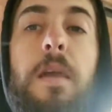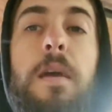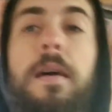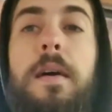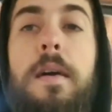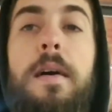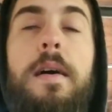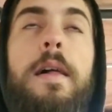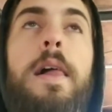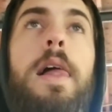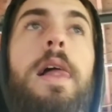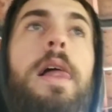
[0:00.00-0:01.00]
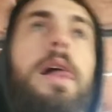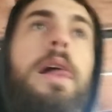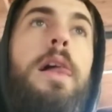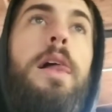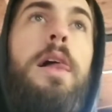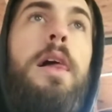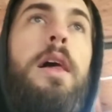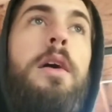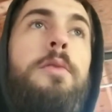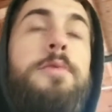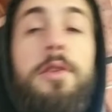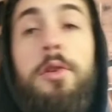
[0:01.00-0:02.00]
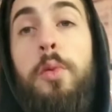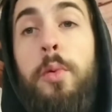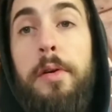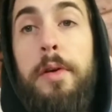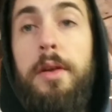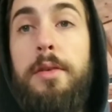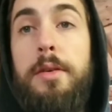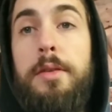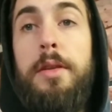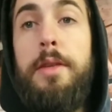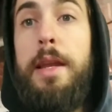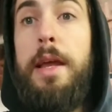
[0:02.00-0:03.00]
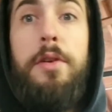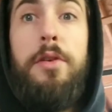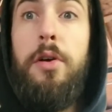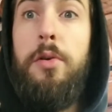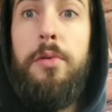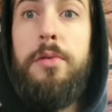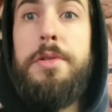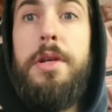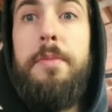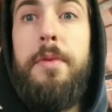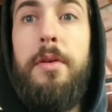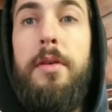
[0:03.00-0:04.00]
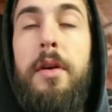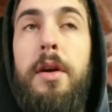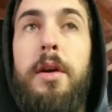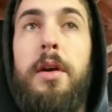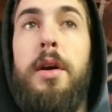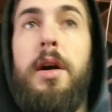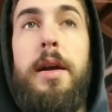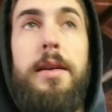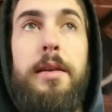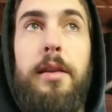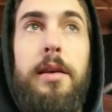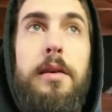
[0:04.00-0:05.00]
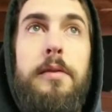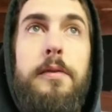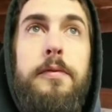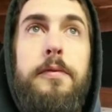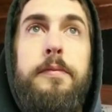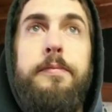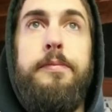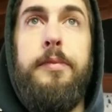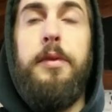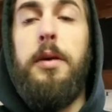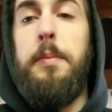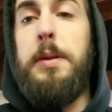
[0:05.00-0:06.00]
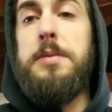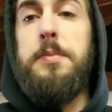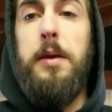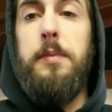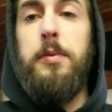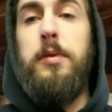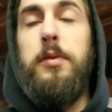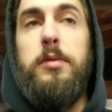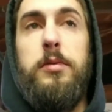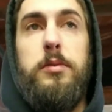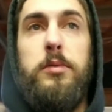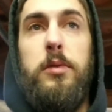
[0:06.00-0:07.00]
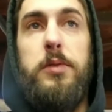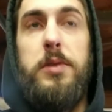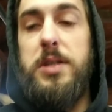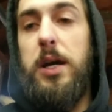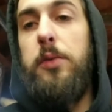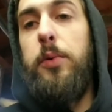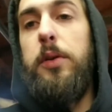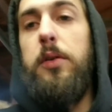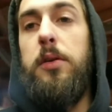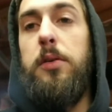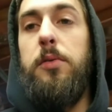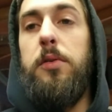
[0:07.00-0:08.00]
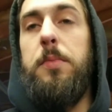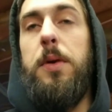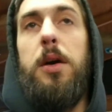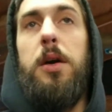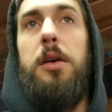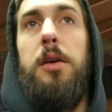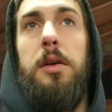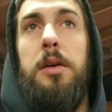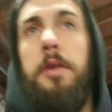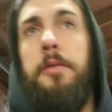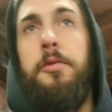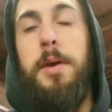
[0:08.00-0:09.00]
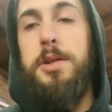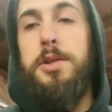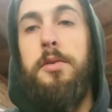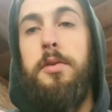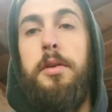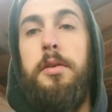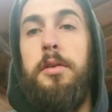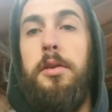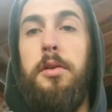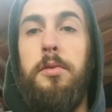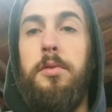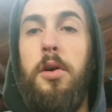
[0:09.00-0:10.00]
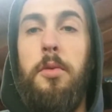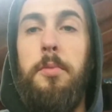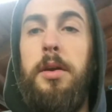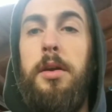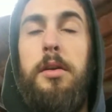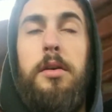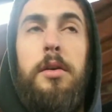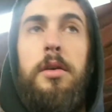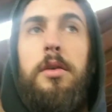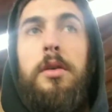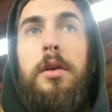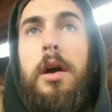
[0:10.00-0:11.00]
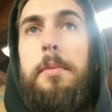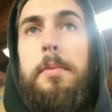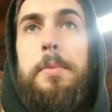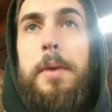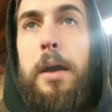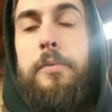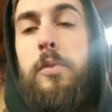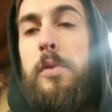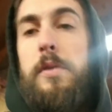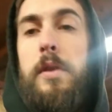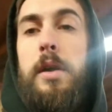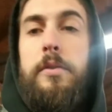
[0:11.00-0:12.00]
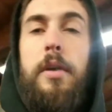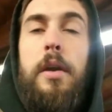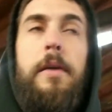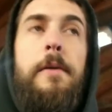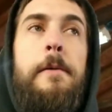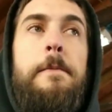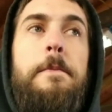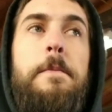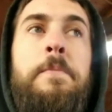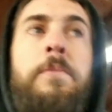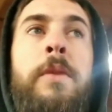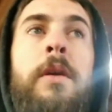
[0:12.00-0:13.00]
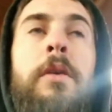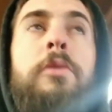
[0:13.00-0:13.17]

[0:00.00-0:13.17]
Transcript: was a little worried that they'd have it towed or something. I did leave a piece of paper on the side window with my information on it. Call me. I'd be back for it the next day. So, we go home.